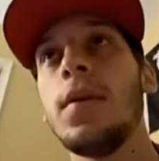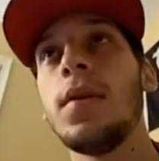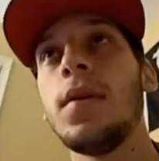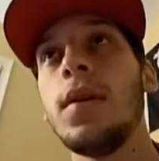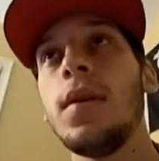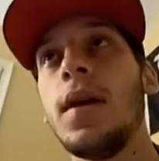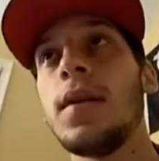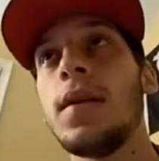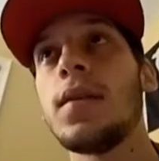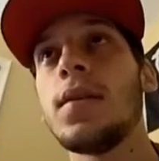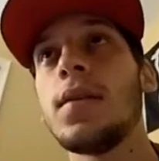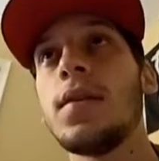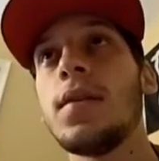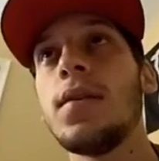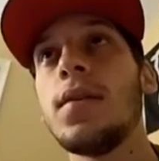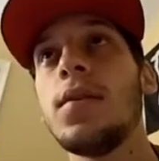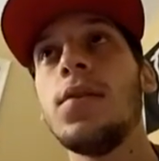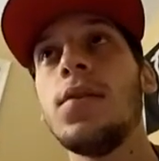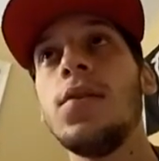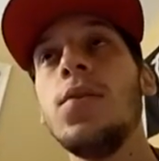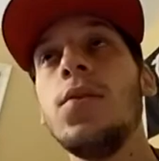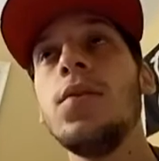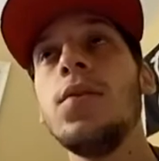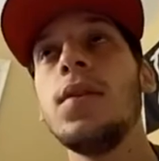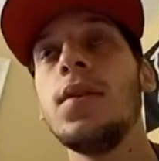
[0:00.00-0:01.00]
That's
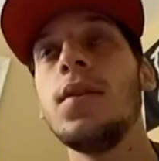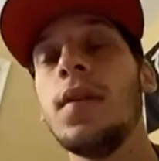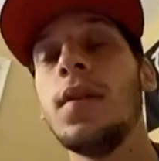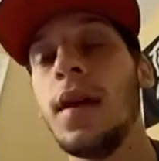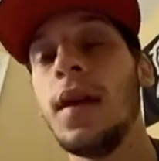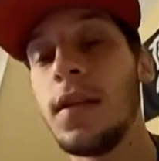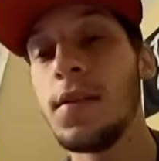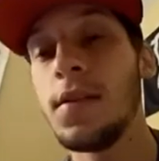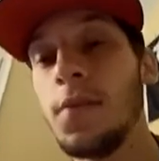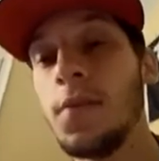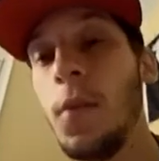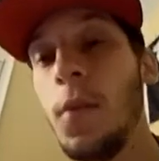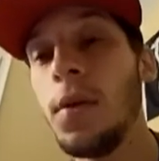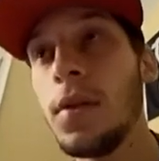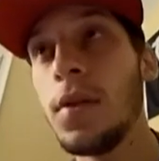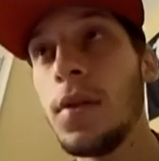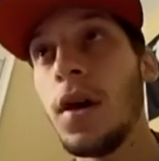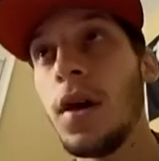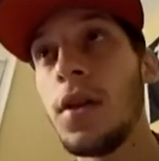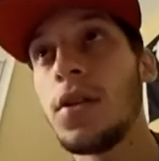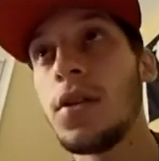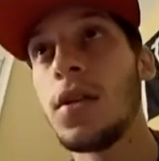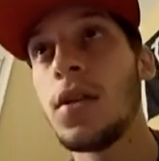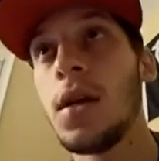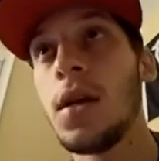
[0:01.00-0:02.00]
4
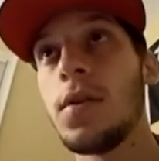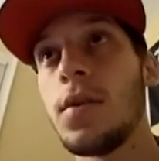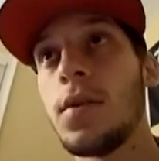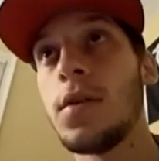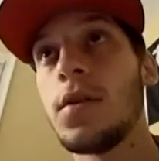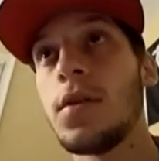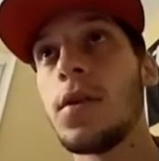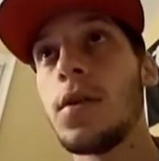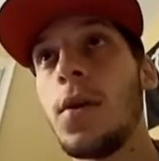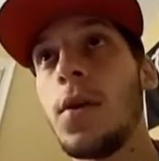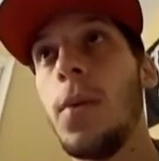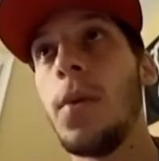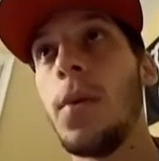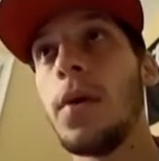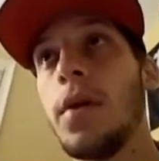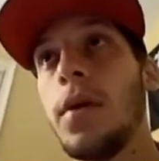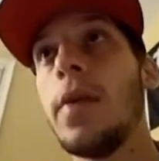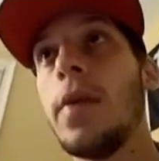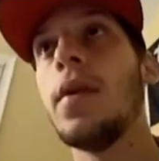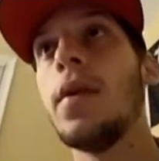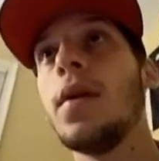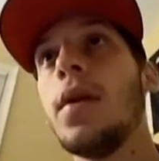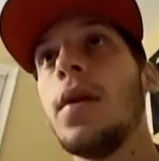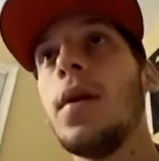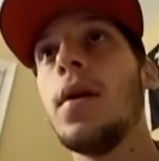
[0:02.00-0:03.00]
touchdowns scored,
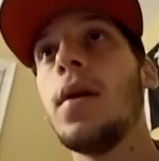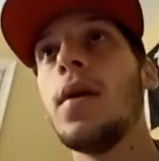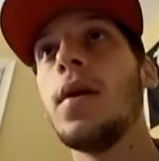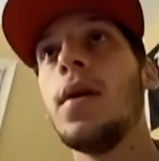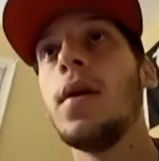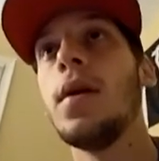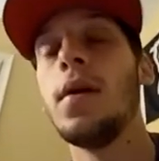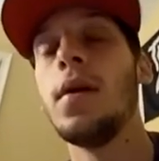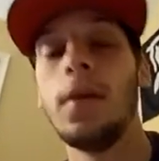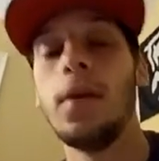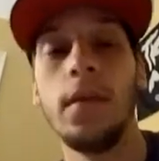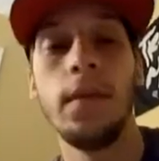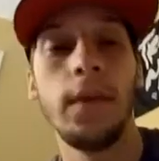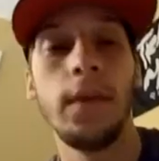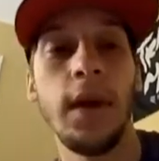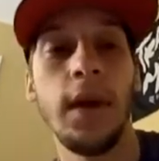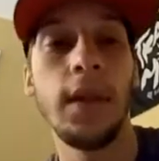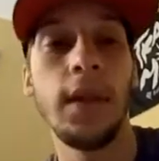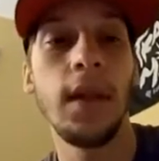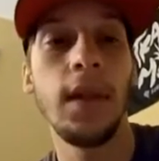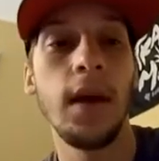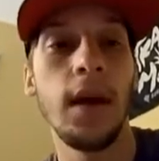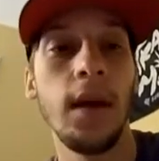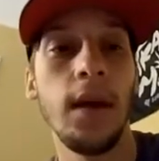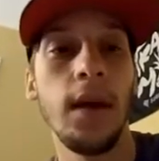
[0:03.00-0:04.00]
right
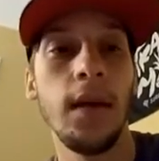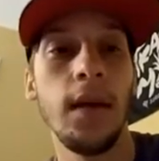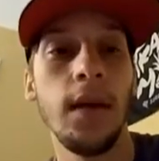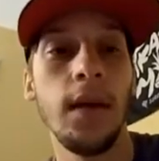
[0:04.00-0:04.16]
there.